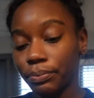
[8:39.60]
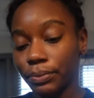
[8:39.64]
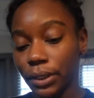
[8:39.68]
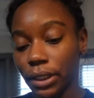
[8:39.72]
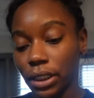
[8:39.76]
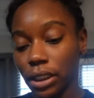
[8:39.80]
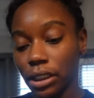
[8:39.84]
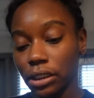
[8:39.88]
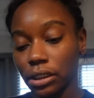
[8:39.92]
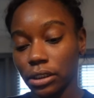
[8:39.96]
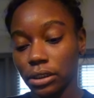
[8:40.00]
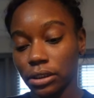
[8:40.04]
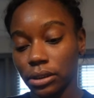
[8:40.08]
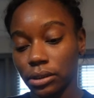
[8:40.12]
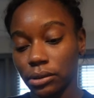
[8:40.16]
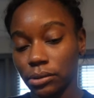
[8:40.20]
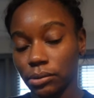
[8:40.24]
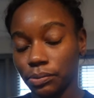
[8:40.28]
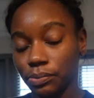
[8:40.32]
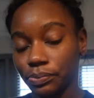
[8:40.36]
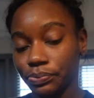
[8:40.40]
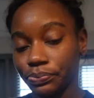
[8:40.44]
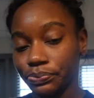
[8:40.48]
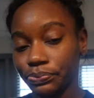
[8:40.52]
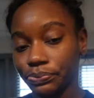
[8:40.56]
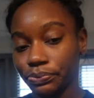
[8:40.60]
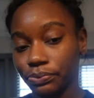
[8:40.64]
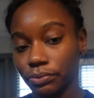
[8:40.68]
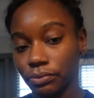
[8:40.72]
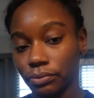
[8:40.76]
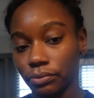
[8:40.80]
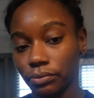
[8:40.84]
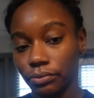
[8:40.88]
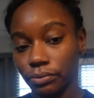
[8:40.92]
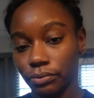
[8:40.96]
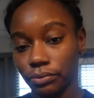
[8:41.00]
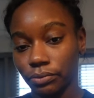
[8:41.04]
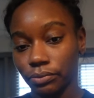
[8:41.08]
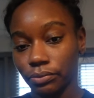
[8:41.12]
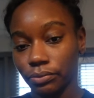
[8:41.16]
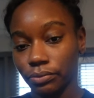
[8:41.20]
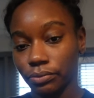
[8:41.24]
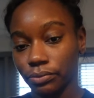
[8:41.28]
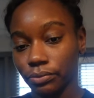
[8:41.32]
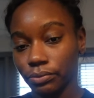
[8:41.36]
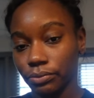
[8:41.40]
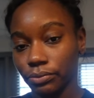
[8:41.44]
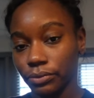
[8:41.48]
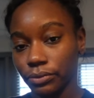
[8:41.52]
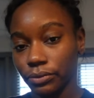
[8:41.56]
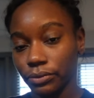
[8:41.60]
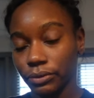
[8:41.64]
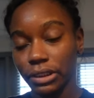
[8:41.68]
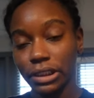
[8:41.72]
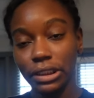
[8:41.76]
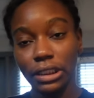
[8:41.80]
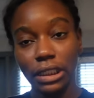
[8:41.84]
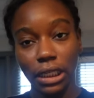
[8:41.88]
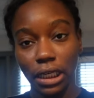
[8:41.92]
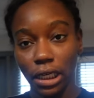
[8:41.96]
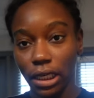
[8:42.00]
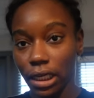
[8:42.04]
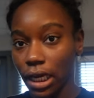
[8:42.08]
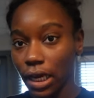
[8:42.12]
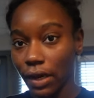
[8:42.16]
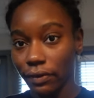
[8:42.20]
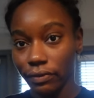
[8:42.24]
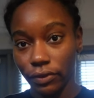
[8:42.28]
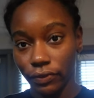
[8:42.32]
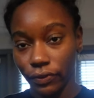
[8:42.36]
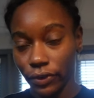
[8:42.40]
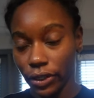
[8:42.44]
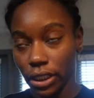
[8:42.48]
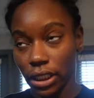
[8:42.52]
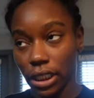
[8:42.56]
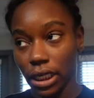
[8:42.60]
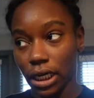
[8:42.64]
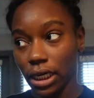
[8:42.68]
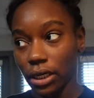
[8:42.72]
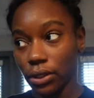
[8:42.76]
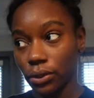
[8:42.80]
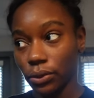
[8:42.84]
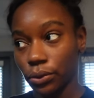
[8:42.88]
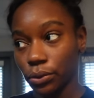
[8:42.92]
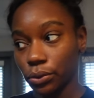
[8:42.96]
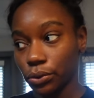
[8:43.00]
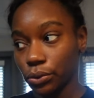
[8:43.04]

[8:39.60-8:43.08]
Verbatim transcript: Um, so yeah, I have to figure that out.